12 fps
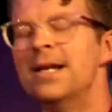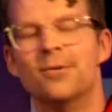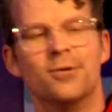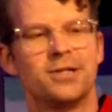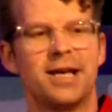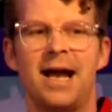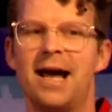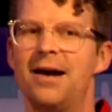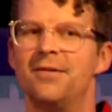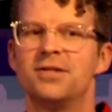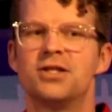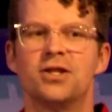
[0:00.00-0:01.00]
We're just going to
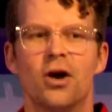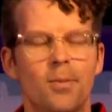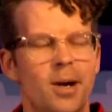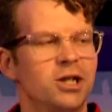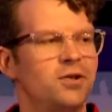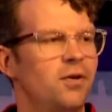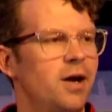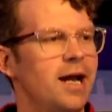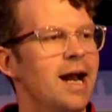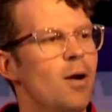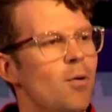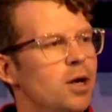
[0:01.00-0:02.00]
have so much fun,
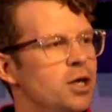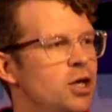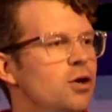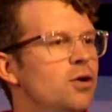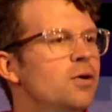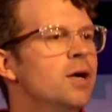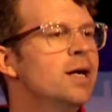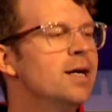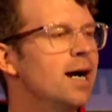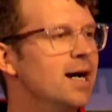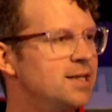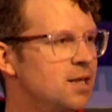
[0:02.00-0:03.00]
and I want you
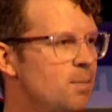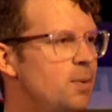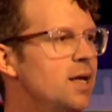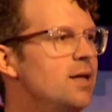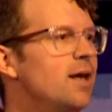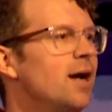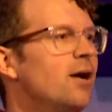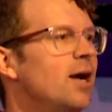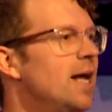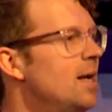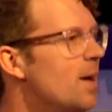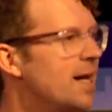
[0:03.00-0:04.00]
to be there.
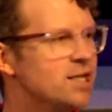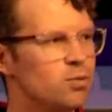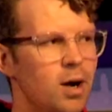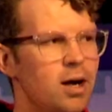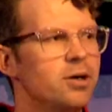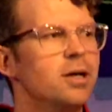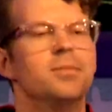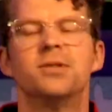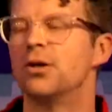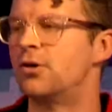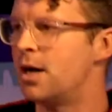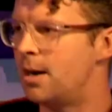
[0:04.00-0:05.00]
Anybody's welcome,
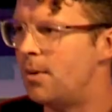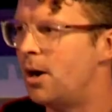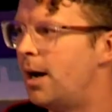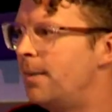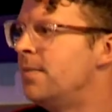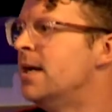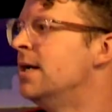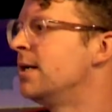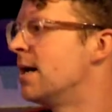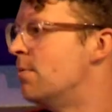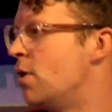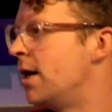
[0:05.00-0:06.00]
so come on.
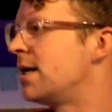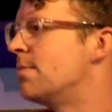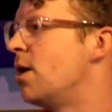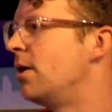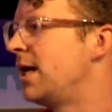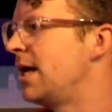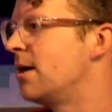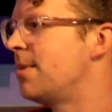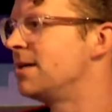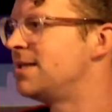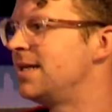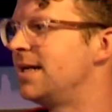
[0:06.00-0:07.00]
Come on, come on. Get here
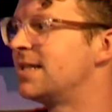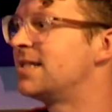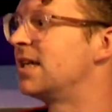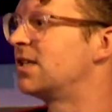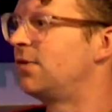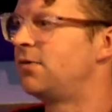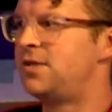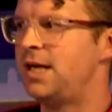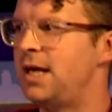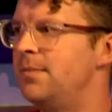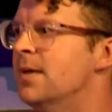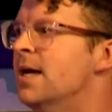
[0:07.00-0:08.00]
about 6,
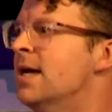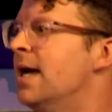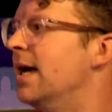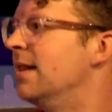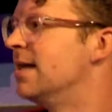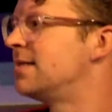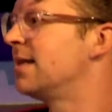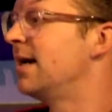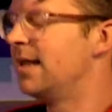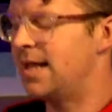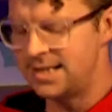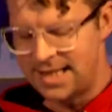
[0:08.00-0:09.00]
6:15, and
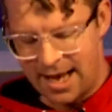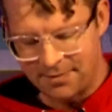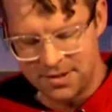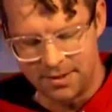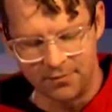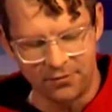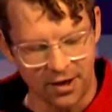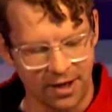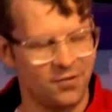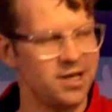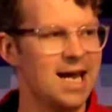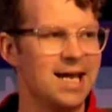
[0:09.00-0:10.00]
let's have some fun.
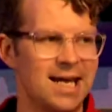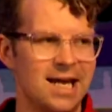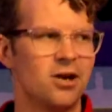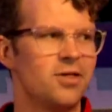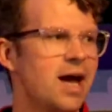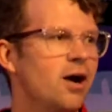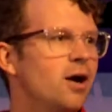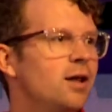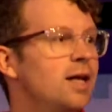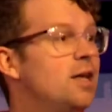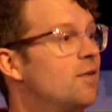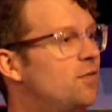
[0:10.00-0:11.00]
If you can't get here that
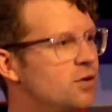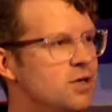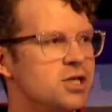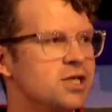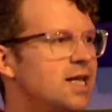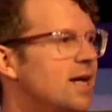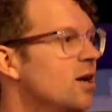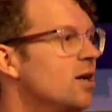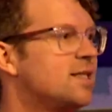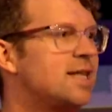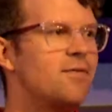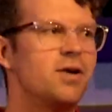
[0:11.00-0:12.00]
early, if you can just get here at
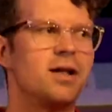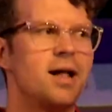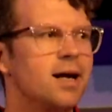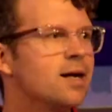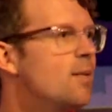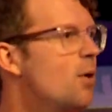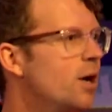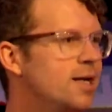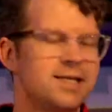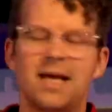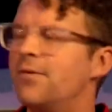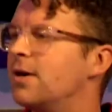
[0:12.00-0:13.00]
7 o'clock, come on at
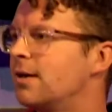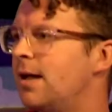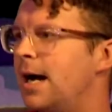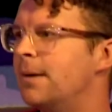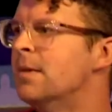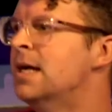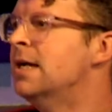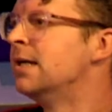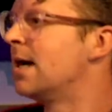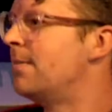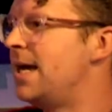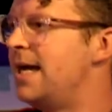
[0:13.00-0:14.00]
7 o'clock.
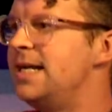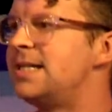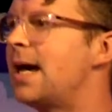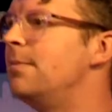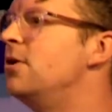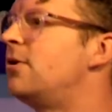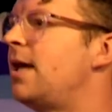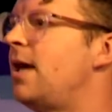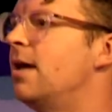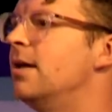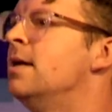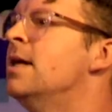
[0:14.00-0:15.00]
Come at any time you
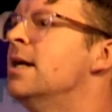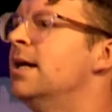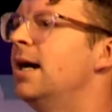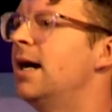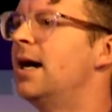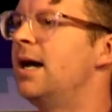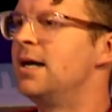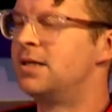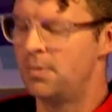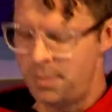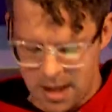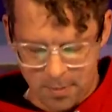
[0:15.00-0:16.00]
can
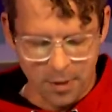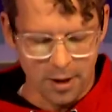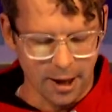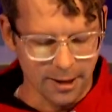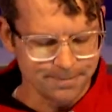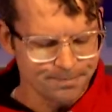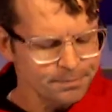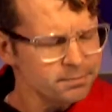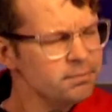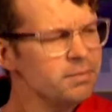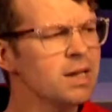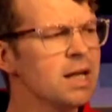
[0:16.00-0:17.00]
to be a part
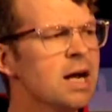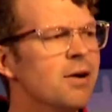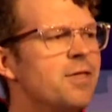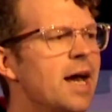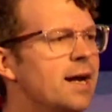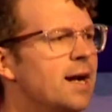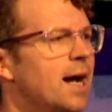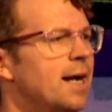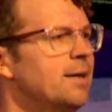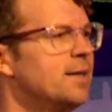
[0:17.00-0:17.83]
of that night.